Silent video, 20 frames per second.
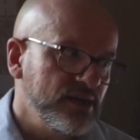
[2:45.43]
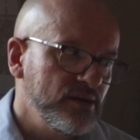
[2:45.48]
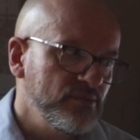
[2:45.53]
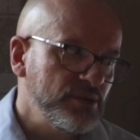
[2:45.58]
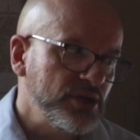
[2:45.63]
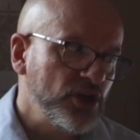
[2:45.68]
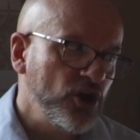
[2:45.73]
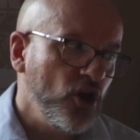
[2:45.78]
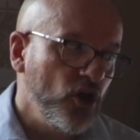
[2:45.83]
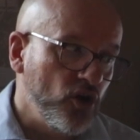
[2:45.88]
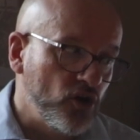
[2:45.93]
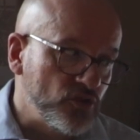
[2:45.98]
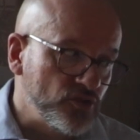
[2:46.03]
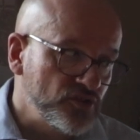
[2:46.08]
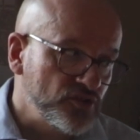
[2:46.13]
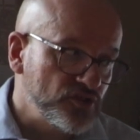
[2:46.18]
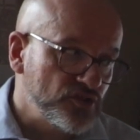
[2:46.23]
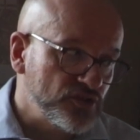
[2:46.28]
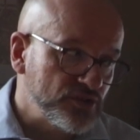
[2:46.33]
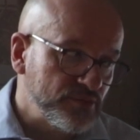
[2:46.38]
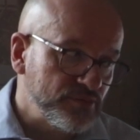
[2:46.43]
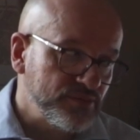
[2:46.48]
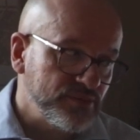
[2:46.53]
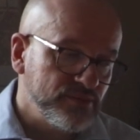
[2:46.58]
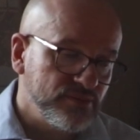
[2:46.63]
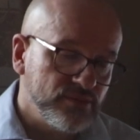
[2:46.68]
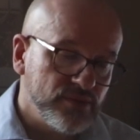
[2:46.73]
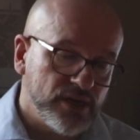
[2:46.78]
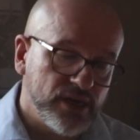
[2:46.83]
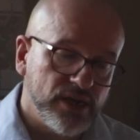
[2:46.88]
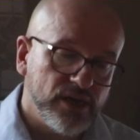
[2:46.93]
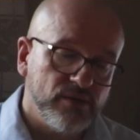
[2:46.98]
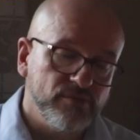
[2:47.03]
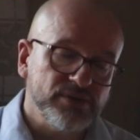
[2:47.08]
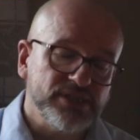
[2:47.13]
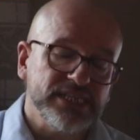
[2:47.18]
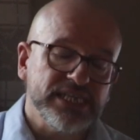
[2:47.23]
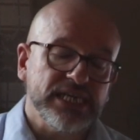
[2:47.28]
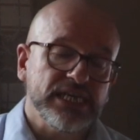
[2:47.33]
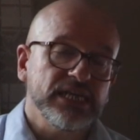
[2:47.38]
because
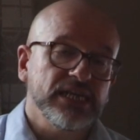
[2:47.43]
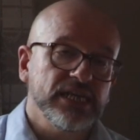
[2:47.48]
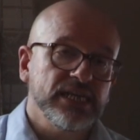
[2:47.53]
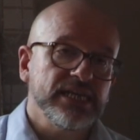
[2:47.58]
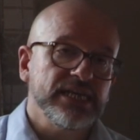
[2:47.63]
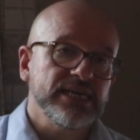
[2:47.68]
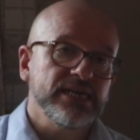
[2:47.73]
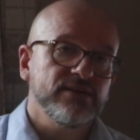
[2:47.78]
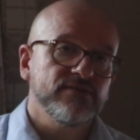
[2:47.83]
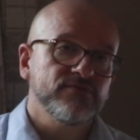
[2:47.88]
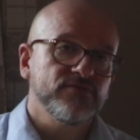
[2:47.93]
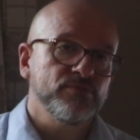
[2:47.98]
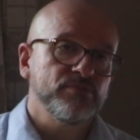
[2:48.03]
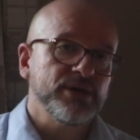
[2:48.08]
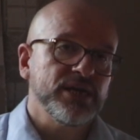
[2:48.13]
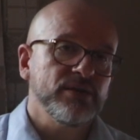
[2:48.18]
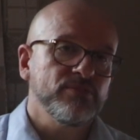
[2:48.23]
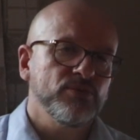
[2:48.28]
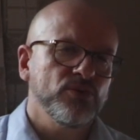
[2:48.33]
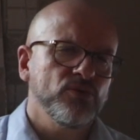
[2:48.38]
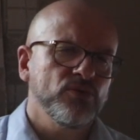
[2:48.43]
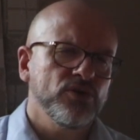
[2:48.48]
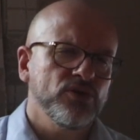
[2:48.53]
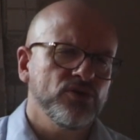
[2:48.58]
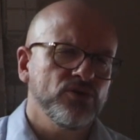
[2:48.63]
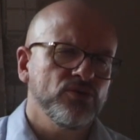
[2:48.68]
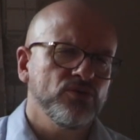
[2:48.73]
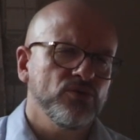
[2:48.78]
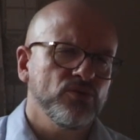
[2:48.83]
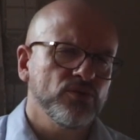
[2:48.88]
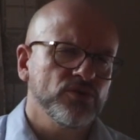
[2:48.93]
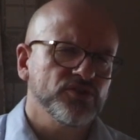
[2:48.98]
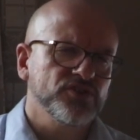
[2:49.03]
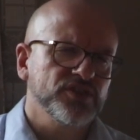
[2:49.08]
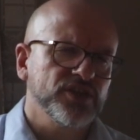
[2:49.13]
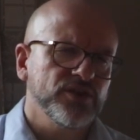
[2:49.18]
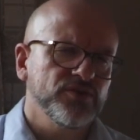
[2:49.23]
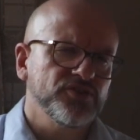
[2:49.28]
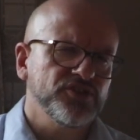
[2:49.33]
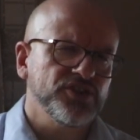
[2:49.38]
particularly for people who want to
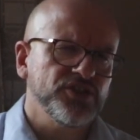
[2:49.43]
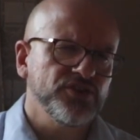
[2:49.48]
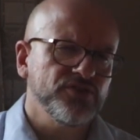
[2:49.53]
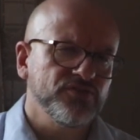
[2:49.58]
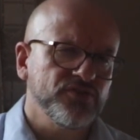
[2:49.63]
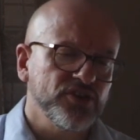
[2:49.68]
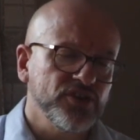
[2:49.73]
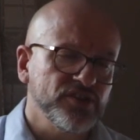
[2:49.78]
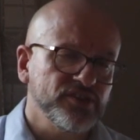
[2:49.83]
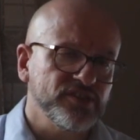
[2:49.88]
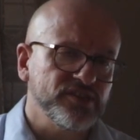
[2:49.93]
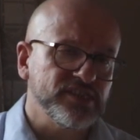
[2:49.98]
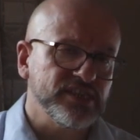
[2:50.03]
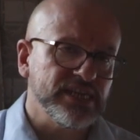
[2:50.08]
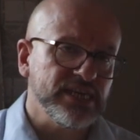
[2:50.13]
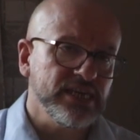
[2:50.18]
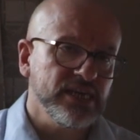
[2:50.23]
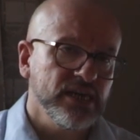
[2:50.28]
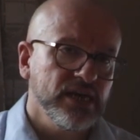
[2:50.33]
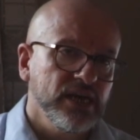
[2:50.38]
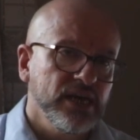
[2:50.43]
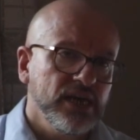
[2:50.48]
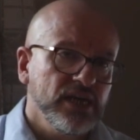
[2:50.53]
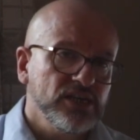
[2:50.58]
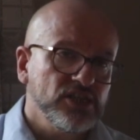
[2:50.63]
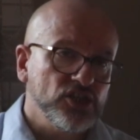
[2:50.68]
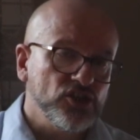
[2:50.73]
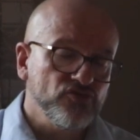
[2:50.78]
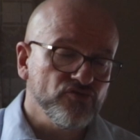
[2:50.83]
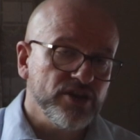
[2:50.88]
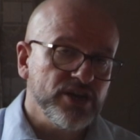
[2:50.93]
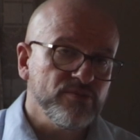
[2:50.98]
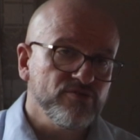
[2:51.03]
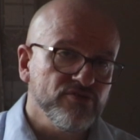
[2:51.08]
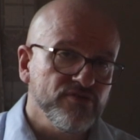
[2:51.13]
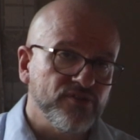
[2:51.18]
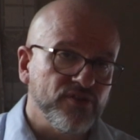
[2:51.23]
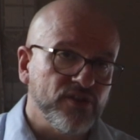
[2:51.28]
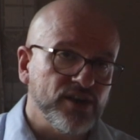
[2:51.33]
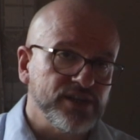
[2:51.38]
go to university, degree
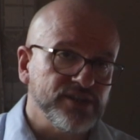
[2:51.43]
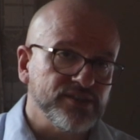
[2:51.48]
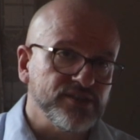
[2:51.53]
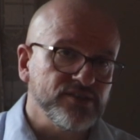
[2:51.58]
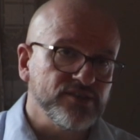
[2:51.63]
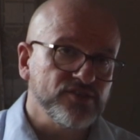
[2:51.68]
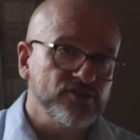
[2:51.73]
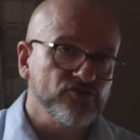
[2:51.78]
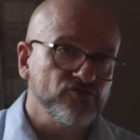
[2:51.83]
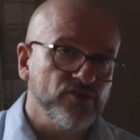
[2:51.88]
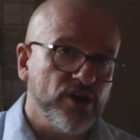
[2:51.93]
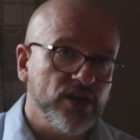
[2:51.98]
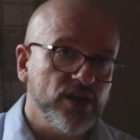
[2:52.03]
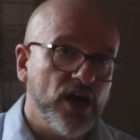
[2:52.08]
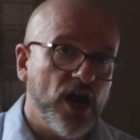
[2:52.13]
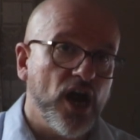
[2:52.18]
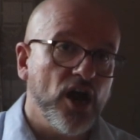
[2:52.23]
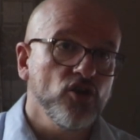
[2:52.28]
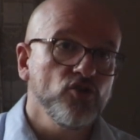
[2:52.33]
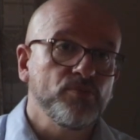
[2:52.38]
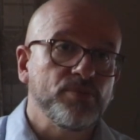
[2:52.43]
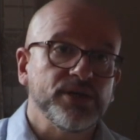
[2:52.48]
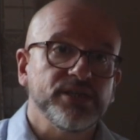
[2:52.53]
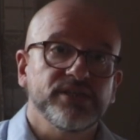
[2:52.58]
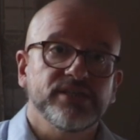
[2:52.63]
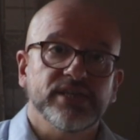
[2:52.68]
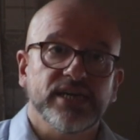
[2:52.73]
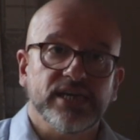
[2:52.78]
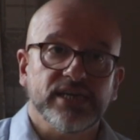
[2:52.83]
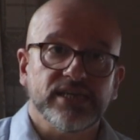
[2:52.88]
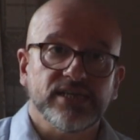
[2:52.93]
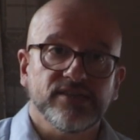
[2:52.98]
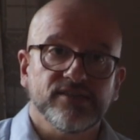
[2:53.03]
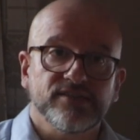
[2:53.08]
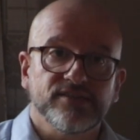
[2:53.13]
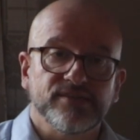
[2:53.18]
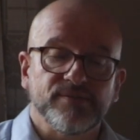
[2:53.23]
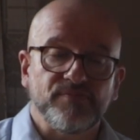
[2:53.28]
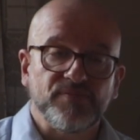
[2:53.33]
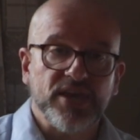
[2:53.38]
providers run open
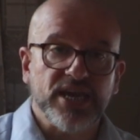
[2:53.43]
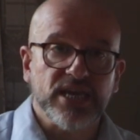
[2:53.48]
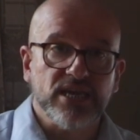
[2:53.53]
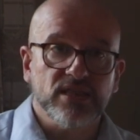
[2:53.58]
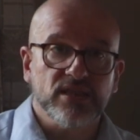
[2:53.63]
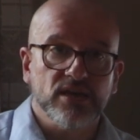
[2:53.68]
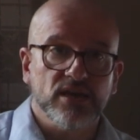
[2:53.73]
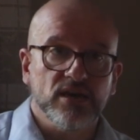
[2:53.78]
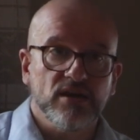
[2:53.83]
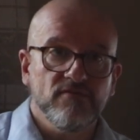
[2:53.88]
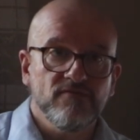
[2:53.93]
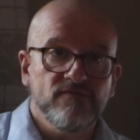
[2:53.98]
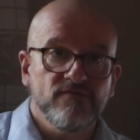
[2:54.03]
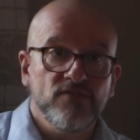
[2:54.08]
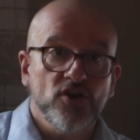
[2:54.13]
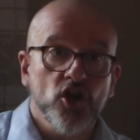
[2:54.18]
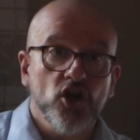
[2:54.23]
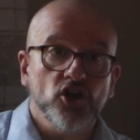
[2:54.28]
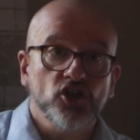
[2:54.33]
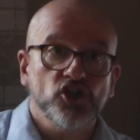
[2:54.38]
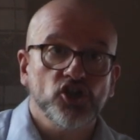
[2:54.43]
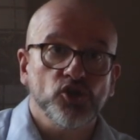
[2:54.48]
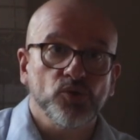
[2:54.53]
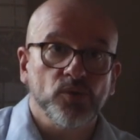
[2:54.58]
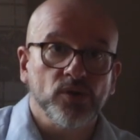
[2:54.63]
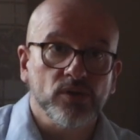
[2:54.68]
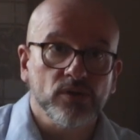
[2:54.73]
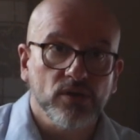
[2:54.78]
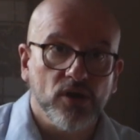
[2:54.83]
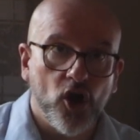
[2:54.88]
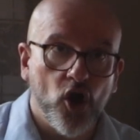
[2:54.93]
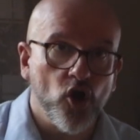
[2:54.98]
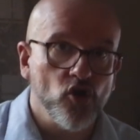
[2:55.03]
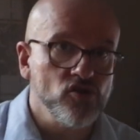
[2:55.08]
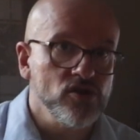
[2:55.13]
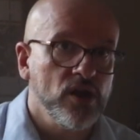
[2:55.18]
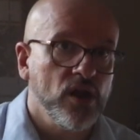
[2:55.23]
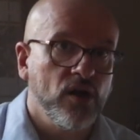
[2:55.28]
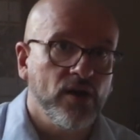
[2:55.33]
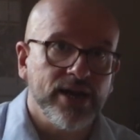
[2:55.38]
days, either virtual
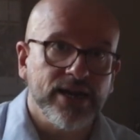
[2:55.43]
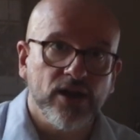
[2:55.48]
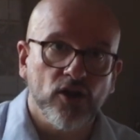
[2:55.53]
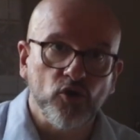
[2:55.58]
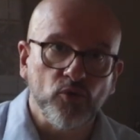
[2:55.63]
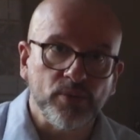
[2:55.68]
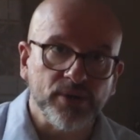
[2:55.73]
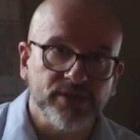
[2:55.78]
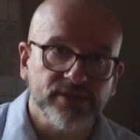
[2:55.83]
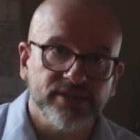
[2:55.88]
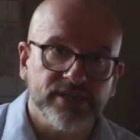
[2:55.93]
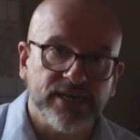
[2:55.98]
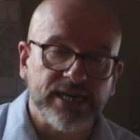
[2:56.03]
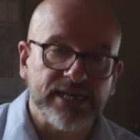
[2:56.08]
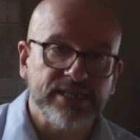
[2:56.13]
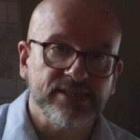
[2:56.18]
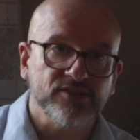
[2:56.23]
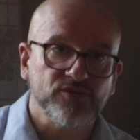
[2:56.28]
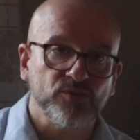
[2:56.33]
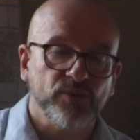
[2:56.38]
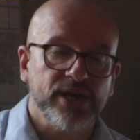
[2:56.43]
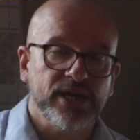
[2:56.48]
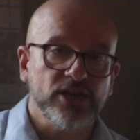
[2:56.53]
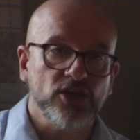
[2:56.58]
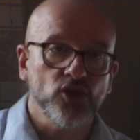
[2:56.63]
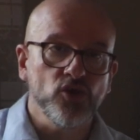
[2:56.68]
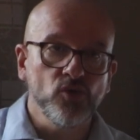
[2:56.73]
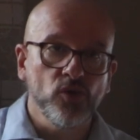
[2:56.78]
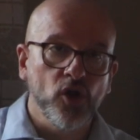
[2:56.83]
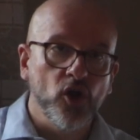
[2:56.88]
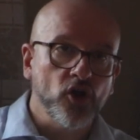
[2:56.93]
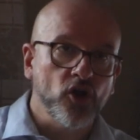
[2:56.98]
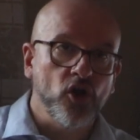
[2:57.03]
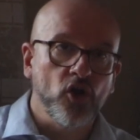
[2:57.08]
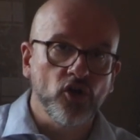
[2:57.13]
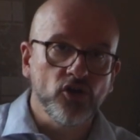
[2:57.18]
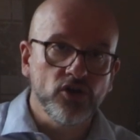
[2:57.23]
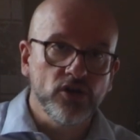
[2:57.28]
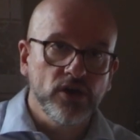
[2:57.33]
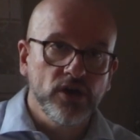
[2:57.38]
online open days where you log
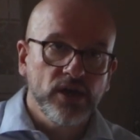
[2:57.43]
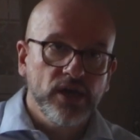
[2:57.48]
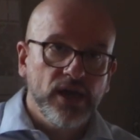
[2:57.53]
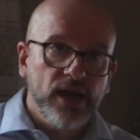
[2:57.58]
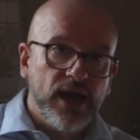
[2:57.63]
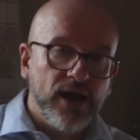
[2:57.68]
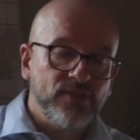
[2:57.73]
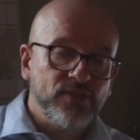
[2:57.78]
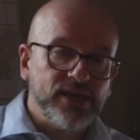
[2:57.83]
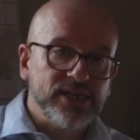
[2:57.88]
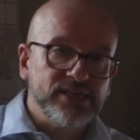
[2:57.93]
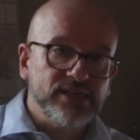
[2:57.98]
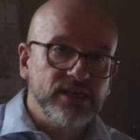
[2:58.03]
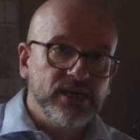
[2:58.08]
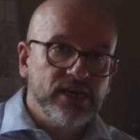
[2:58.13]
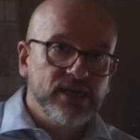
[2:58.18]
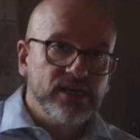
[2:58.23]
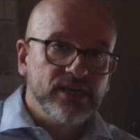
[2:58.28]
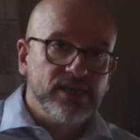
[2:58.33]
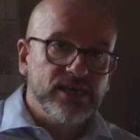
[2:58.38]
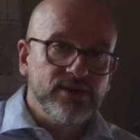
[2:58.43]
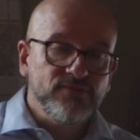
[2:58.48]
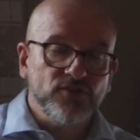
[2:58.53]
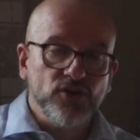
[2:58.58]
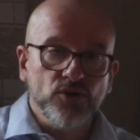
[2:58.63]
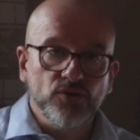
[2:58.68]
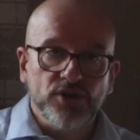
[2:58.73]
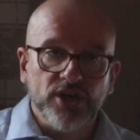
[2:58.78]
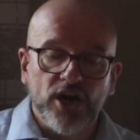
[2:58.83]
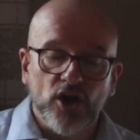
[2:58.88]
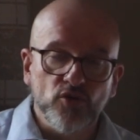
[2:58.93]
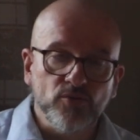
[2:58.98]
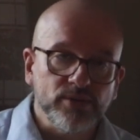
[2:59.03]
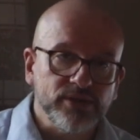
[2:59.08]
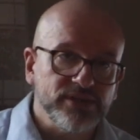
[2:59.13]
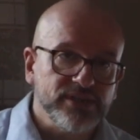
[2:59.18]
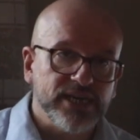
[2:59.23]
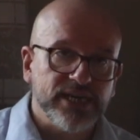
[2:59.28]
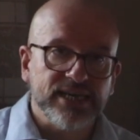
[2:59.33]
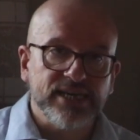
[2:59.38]
on and they give you the
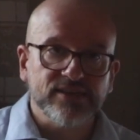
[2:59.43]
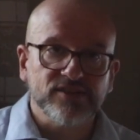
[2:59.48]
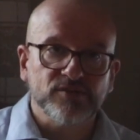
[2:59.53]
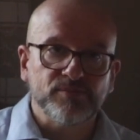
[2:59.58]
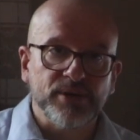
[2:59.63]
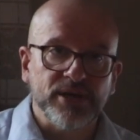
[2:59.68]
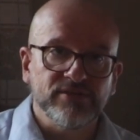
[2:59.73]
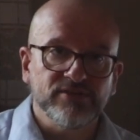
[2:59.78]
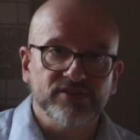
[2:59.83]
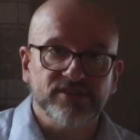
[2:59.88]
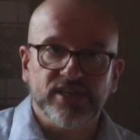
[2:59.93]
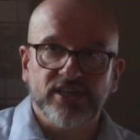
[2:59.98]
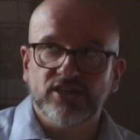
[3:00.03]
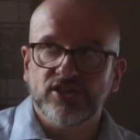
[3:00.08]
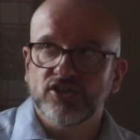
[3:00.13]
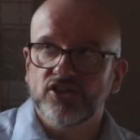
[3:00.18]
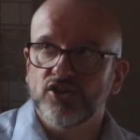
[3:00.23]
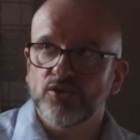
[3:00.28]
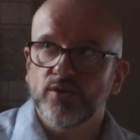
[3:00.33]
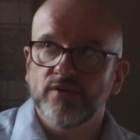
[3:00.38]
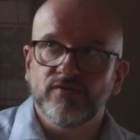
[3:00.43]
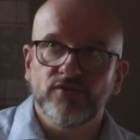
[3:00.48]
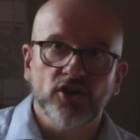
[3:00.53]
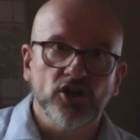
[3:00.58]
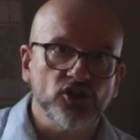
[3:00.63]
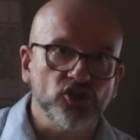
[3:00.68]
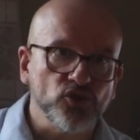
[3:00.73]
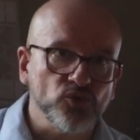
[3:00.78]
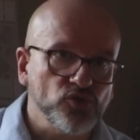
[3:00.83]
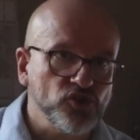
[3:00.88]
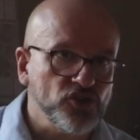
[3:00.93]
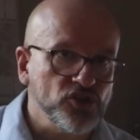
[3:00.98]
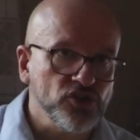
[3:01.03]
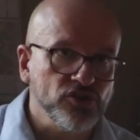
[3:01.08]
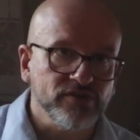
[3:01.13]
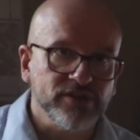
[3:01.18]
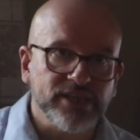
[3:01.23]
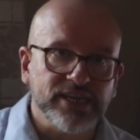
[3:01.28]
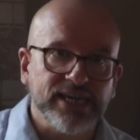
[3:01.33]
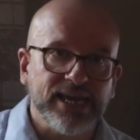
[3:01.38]
open day experience. They do a virtual tour of the